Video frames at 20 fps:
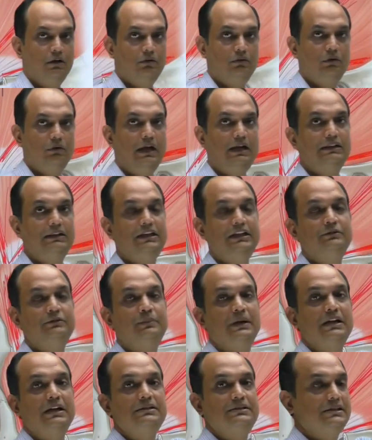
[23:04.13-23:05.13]
nerve. And these
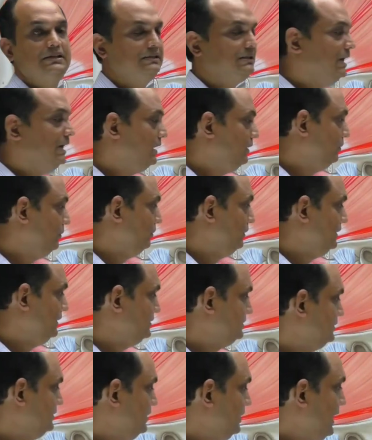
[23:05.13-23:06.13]
branches are known
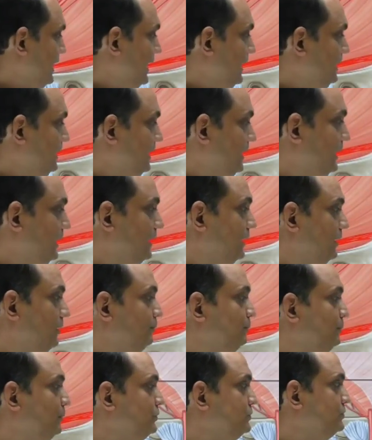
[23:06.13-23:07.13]
as anterior
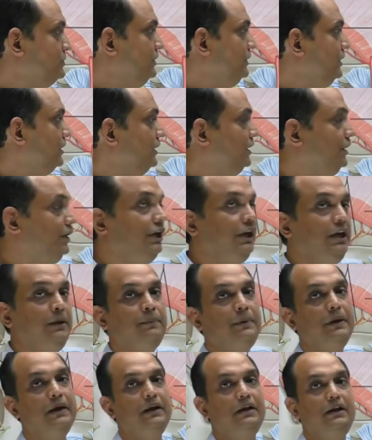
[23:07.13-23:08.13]
and posterior
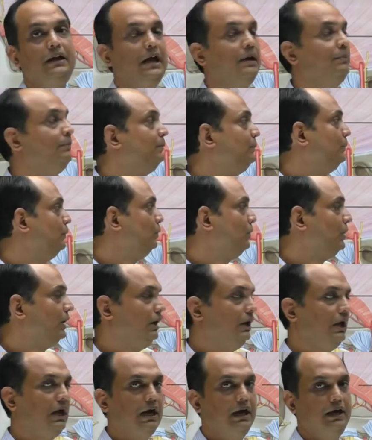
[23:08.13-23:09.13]
deep
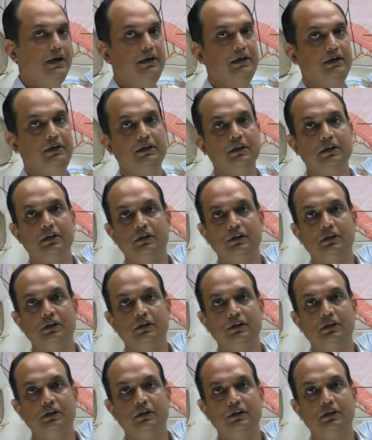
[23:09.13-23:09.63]
temporal artery.